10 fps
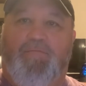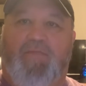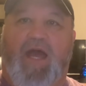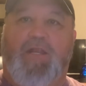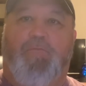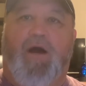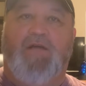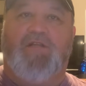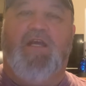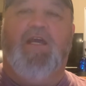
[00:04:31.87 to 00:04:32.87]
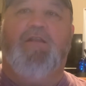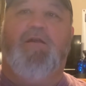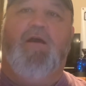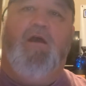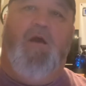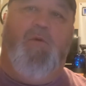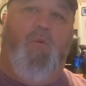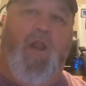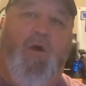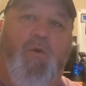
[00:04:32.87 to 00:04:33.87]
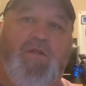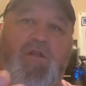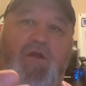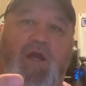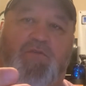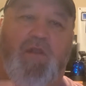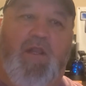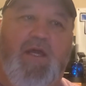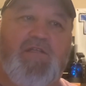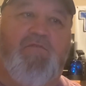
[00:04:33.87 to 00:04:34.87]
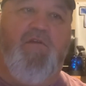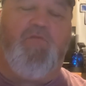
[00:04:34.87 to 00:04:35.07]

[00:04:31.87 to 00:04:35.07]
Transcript: that deposit hit but when I went to look at the list of the